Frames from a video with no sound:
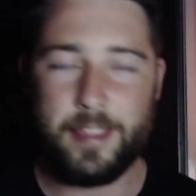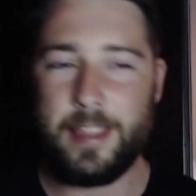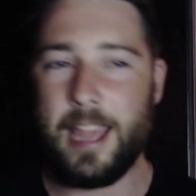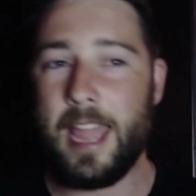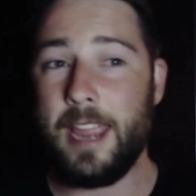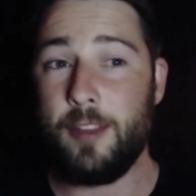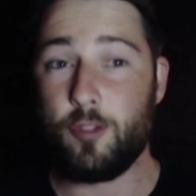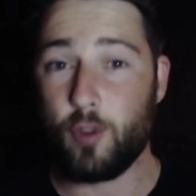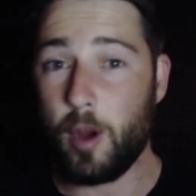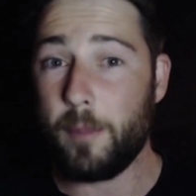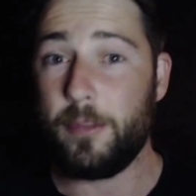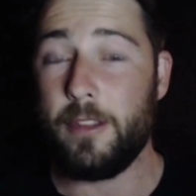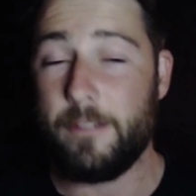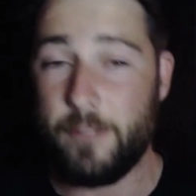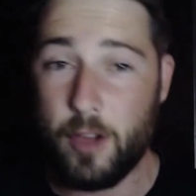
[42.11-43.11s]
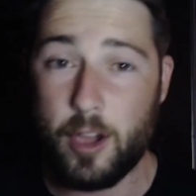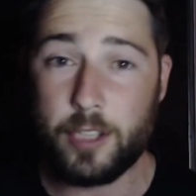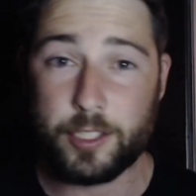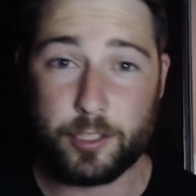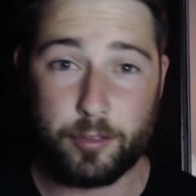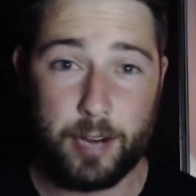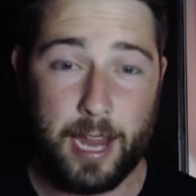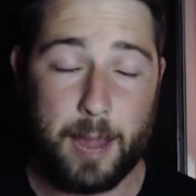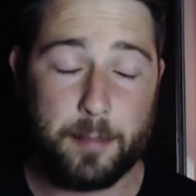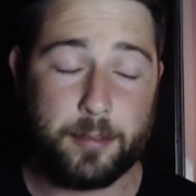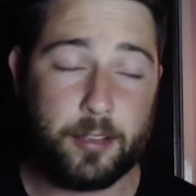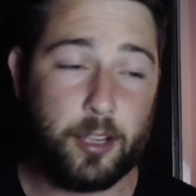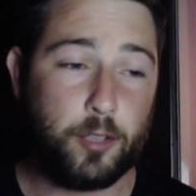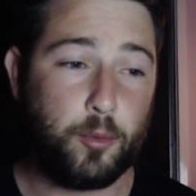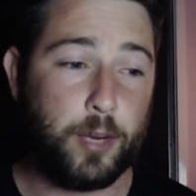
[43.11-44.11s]
They dropped the first three
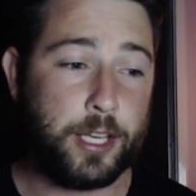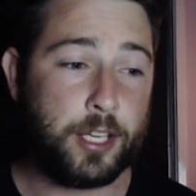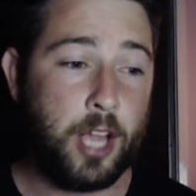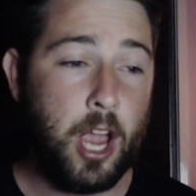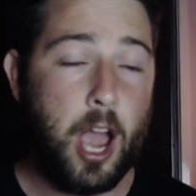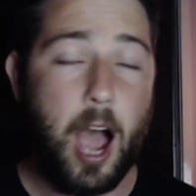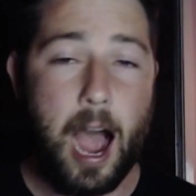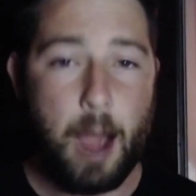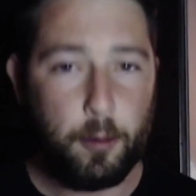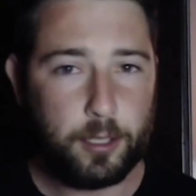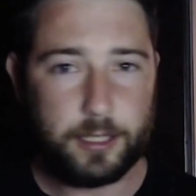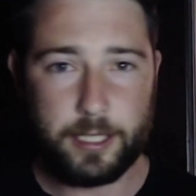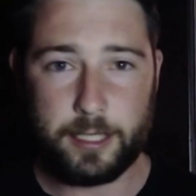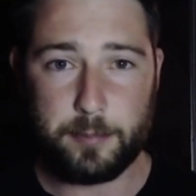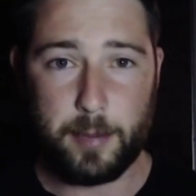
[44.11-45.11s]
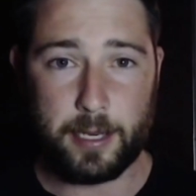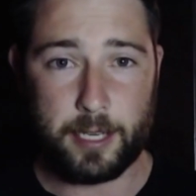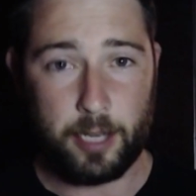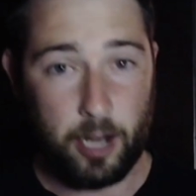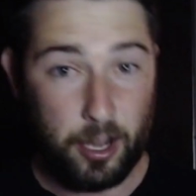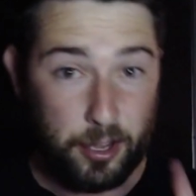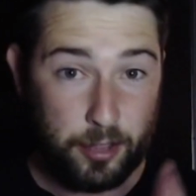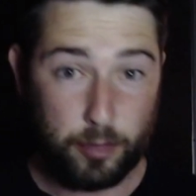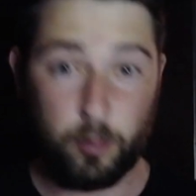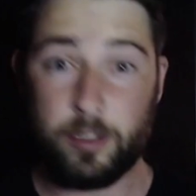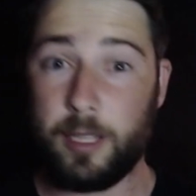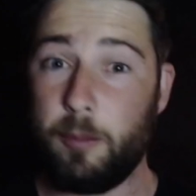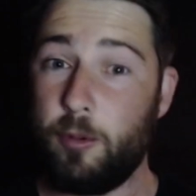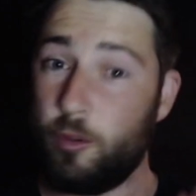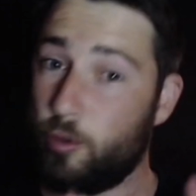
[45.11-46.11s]
episodes, which I wasn't expecting. I only thought
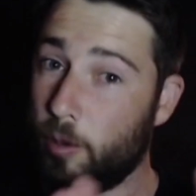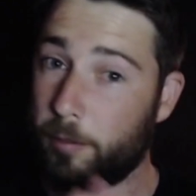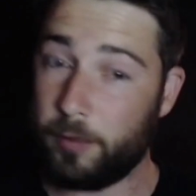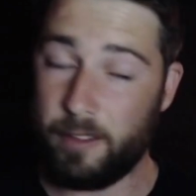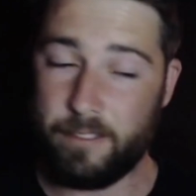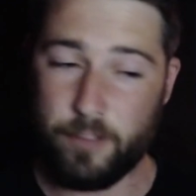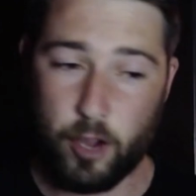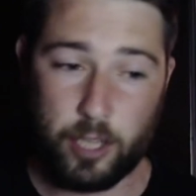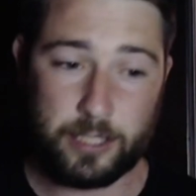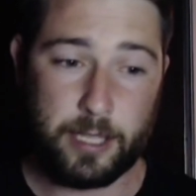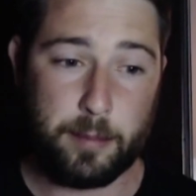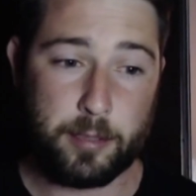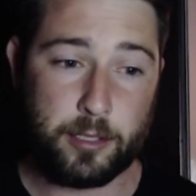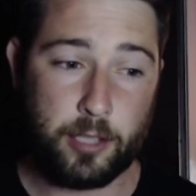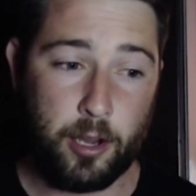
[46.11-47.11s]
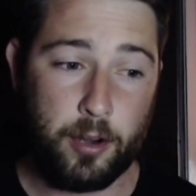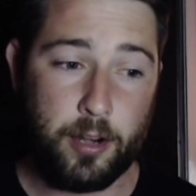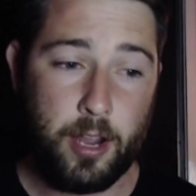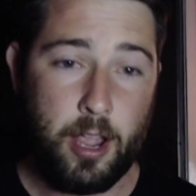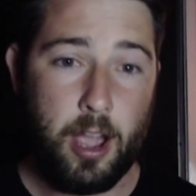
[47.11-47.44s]
they would drop the first episode.